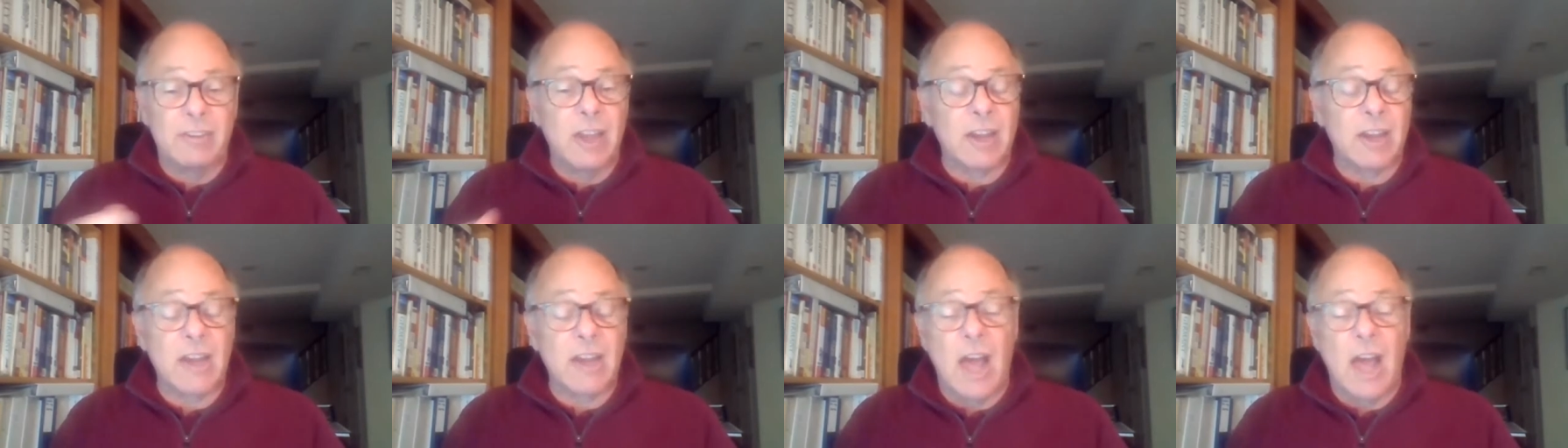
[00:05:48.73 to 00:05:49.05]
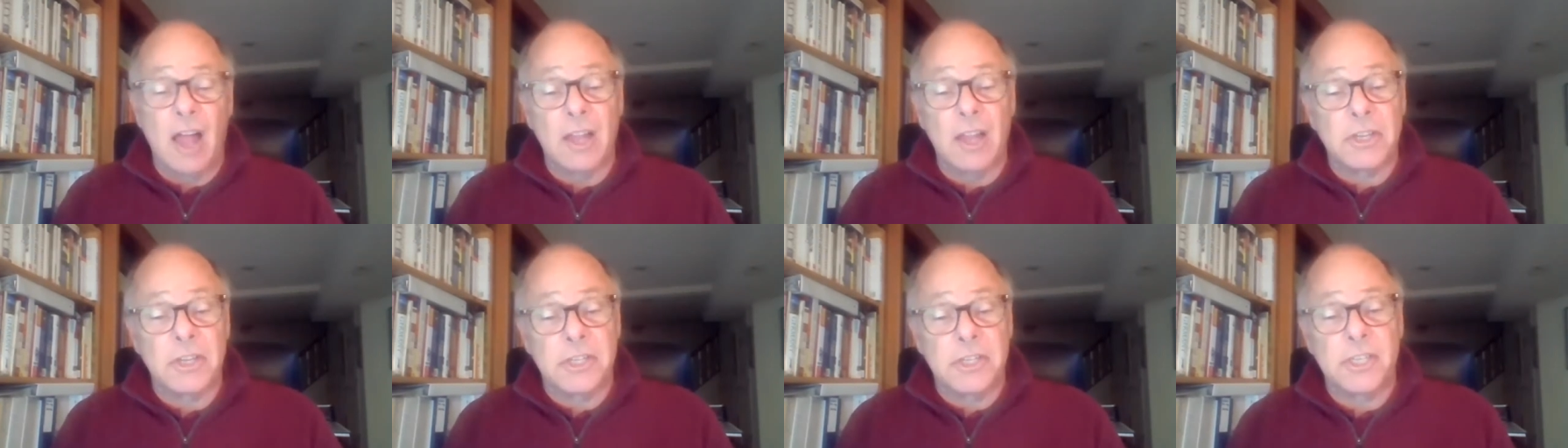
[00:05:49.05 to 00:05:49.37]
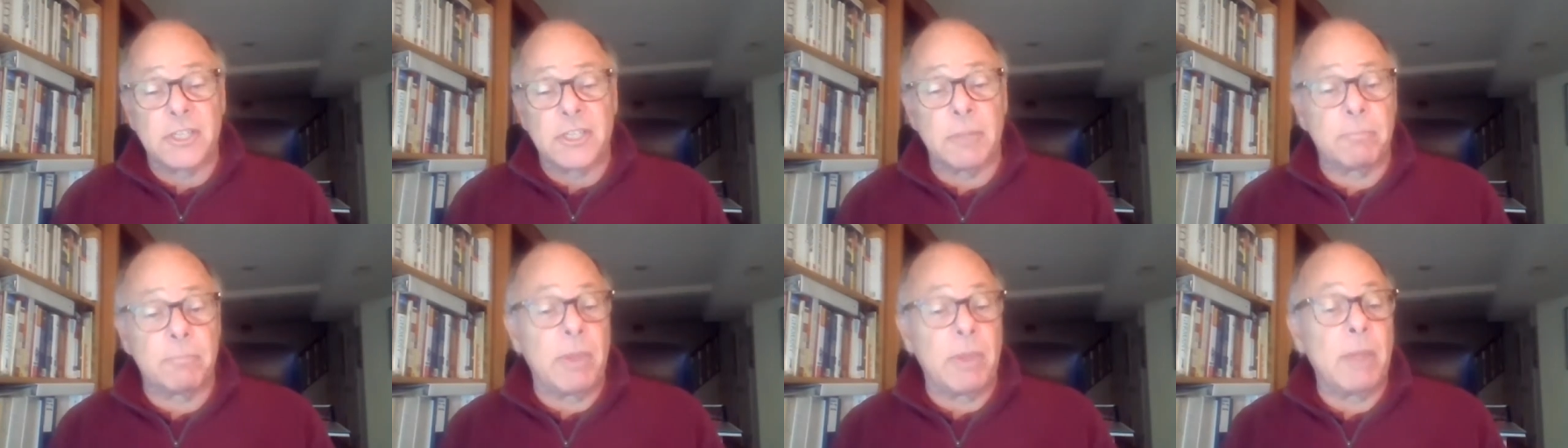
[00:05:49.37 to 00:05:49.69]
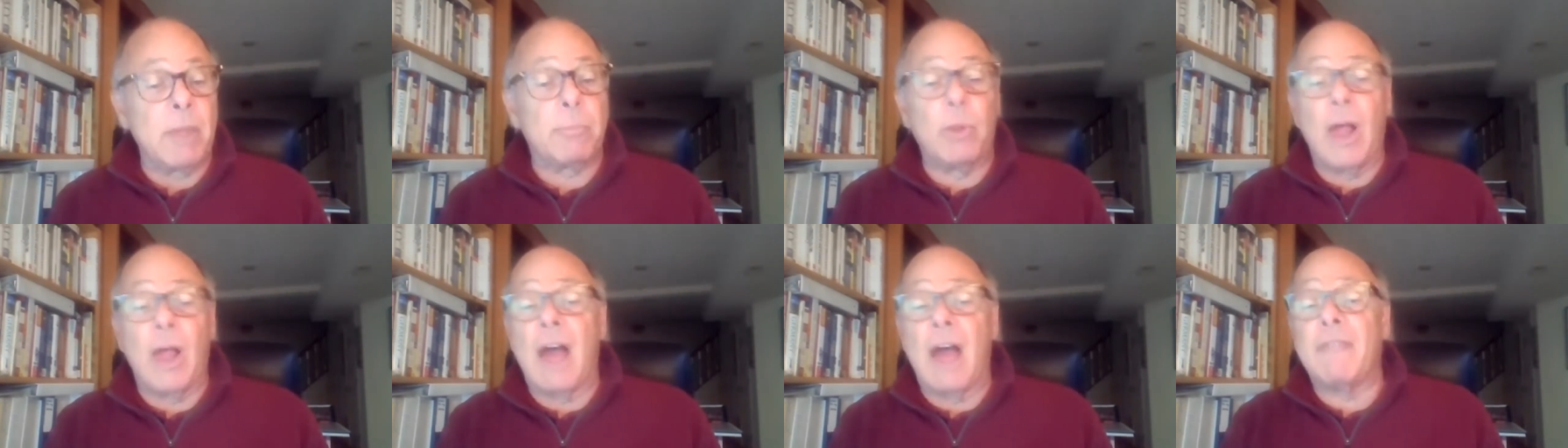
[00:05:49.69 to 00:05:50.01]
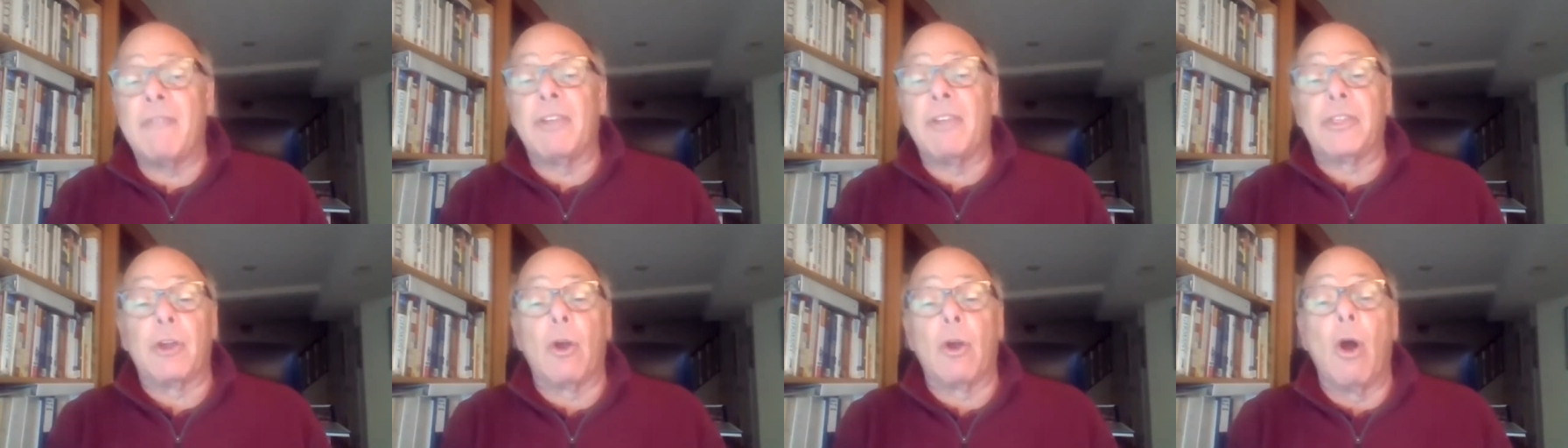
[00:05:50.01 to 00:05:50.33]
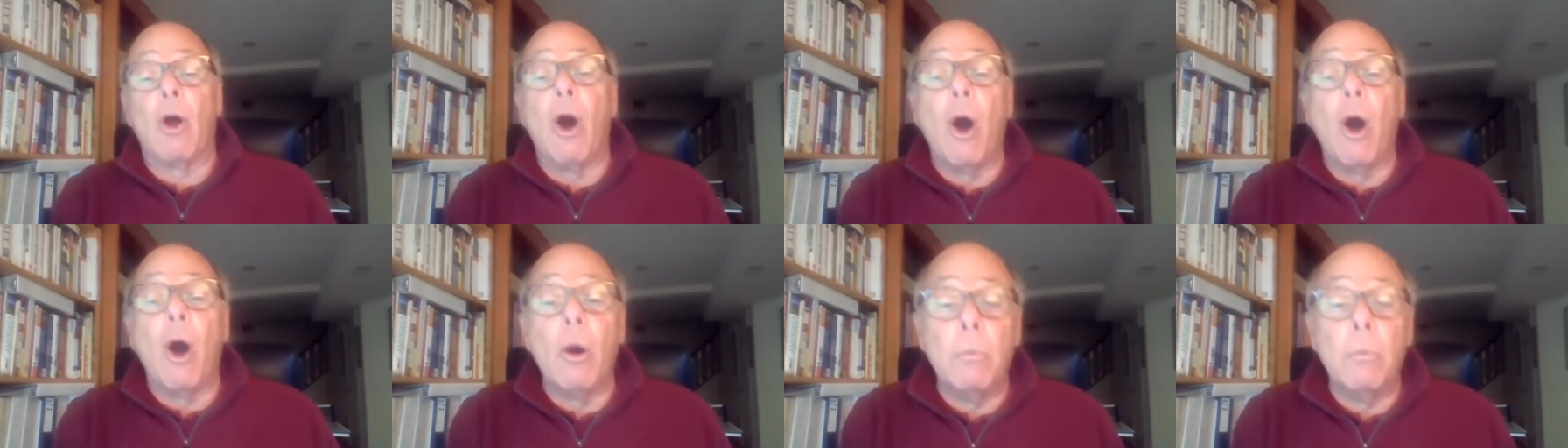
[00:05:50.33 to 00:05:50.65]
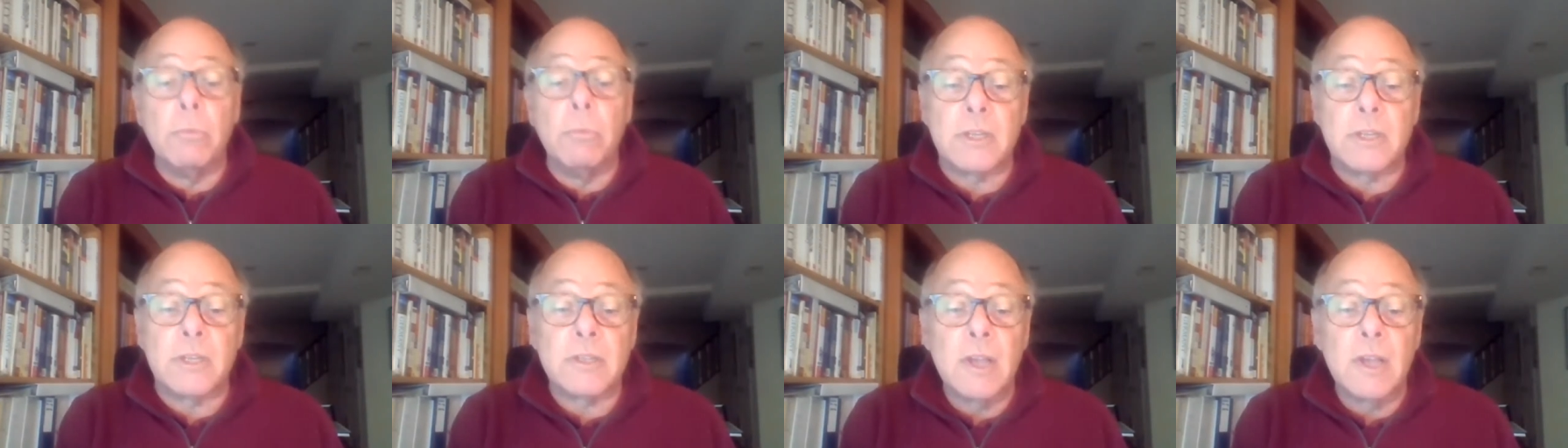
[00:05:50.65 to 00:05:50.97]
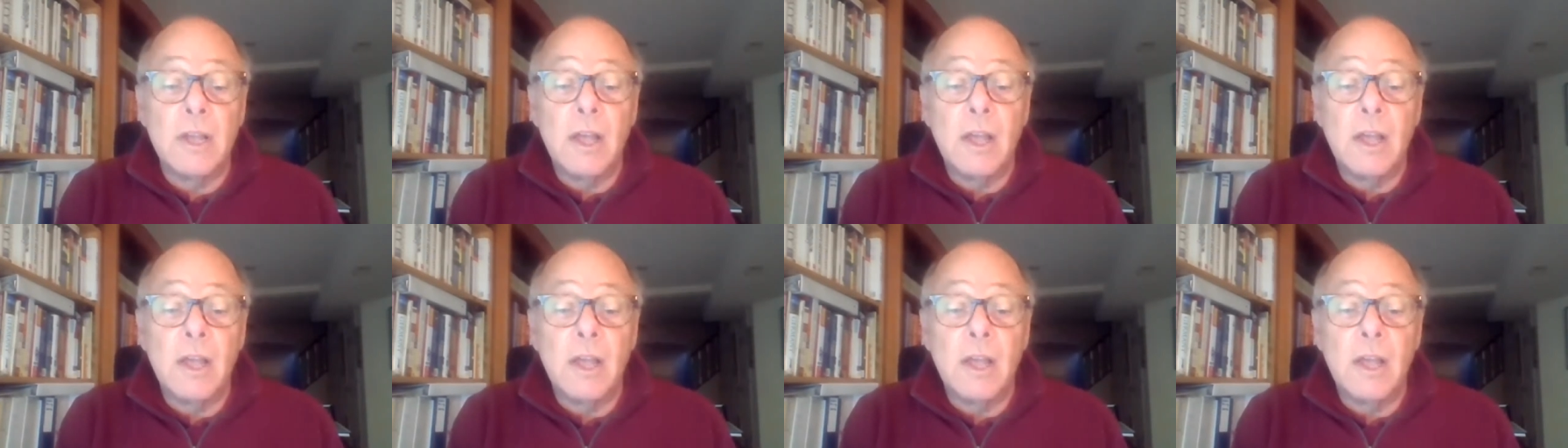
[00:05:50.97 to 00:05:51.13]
technologies that people have at their homes,